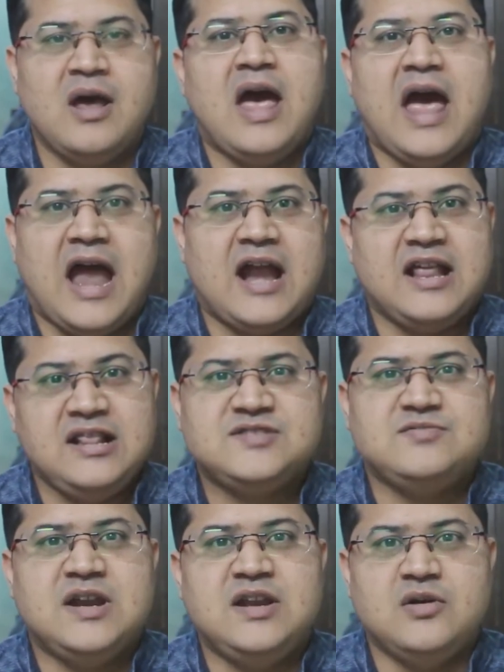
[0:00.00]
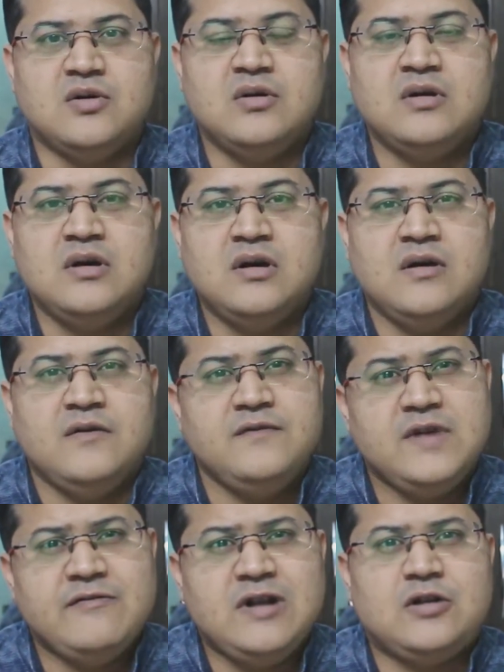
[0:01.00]
And in this video
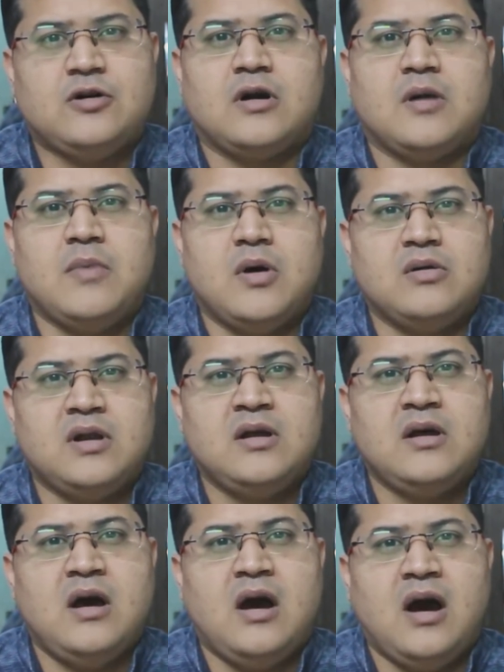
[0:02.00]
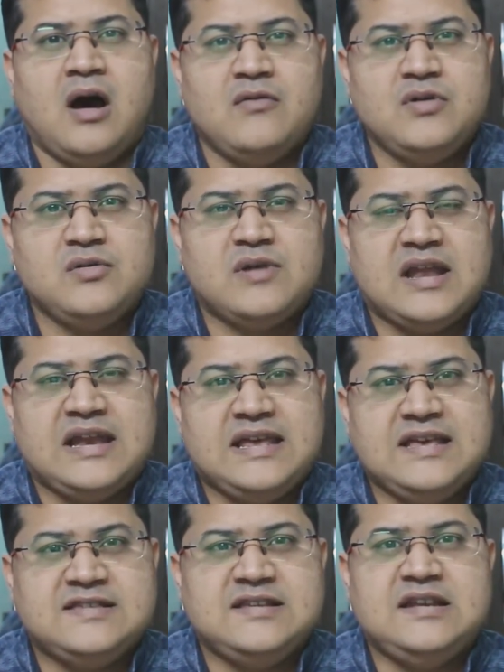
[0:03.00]
we will talk about how you can
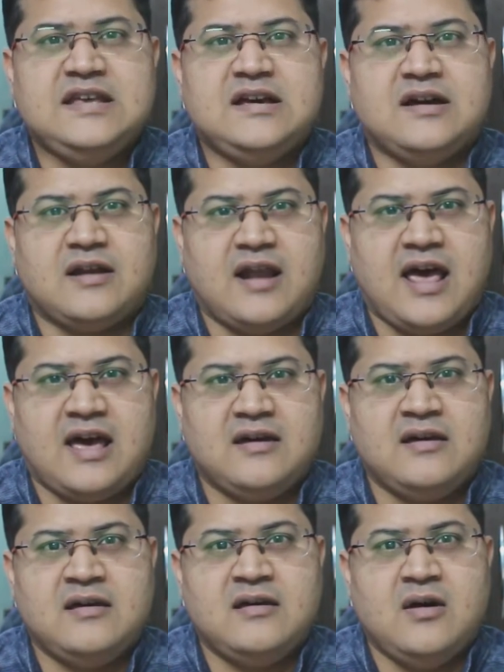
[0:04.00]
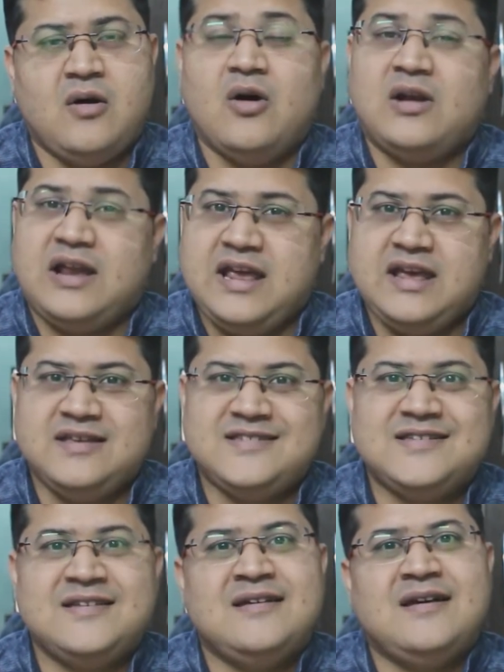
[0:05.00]
easily crack or
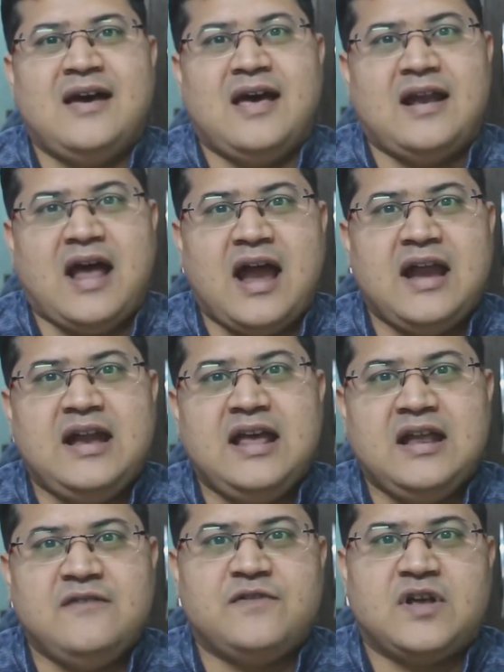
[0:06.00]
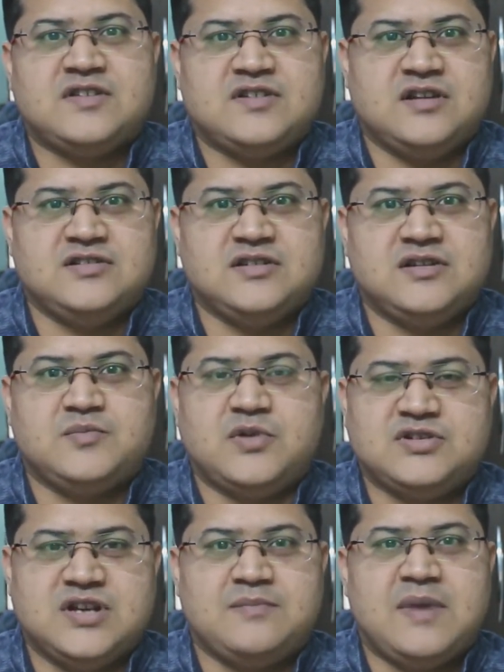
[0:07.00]
ace an IT infrastructure
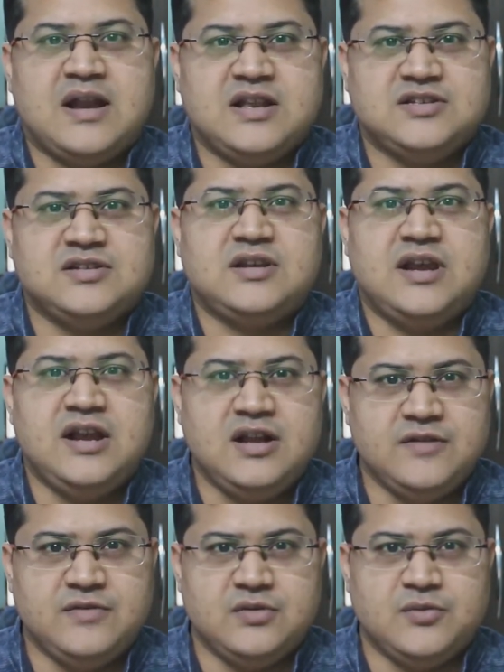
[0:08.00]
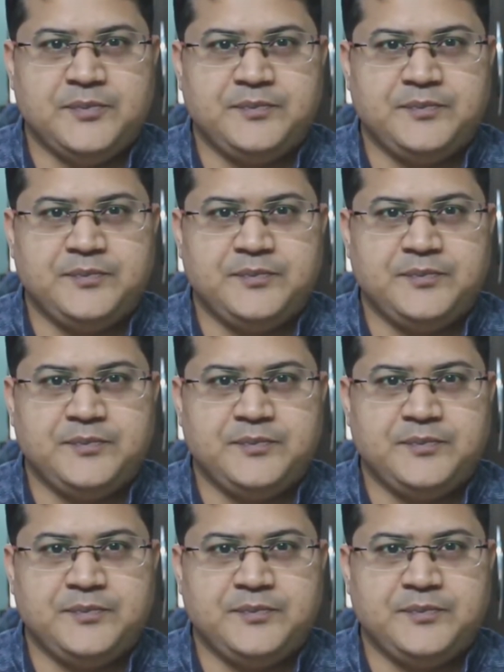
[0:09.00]
project manager interview.